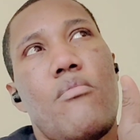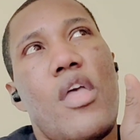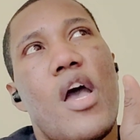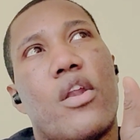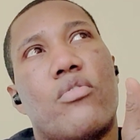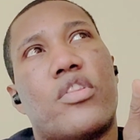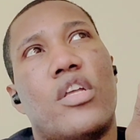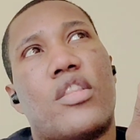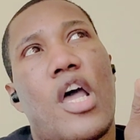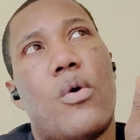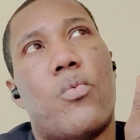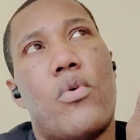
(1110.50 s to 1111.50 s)
I don't think
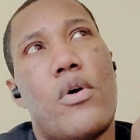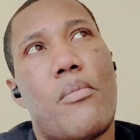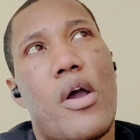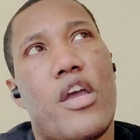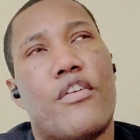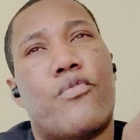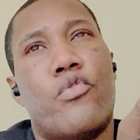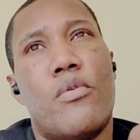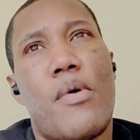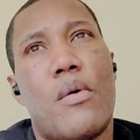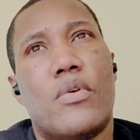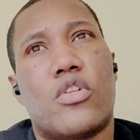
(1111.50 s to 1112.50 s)
that Walmart, if
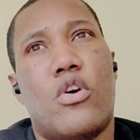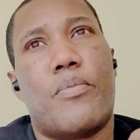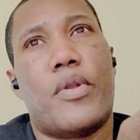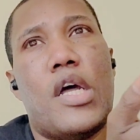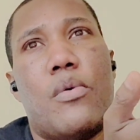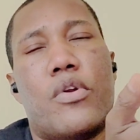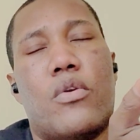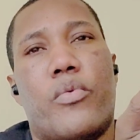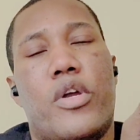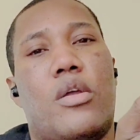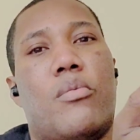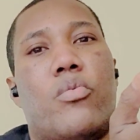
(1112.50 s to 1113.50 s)
Walmart was open, I would have
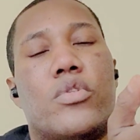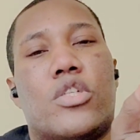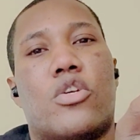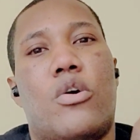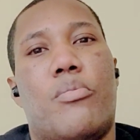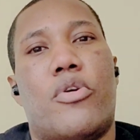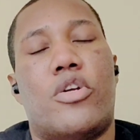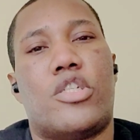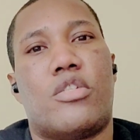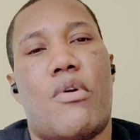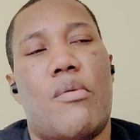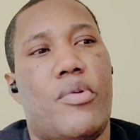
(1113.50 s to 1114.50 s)
went and to go purchase
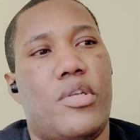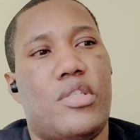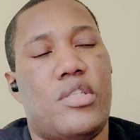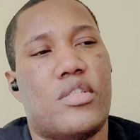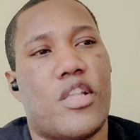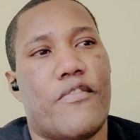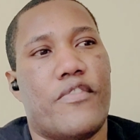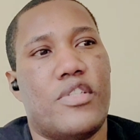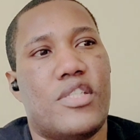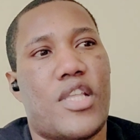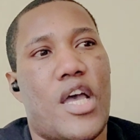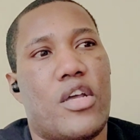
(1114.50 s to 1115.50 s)
my piece of stuff
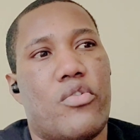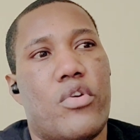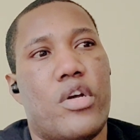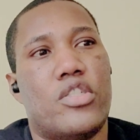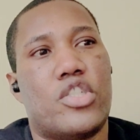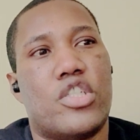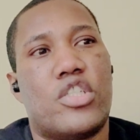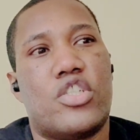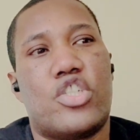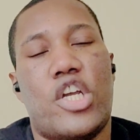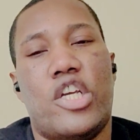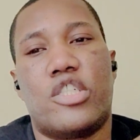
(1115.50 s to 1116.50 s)
instead, or
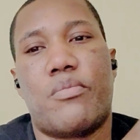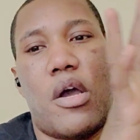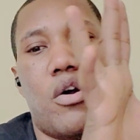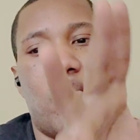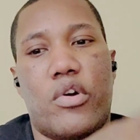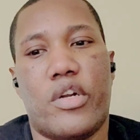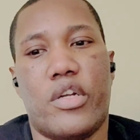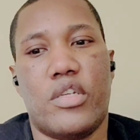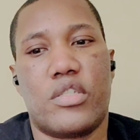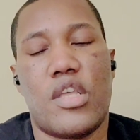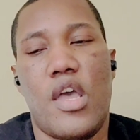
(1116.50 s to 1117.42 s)
just change my orders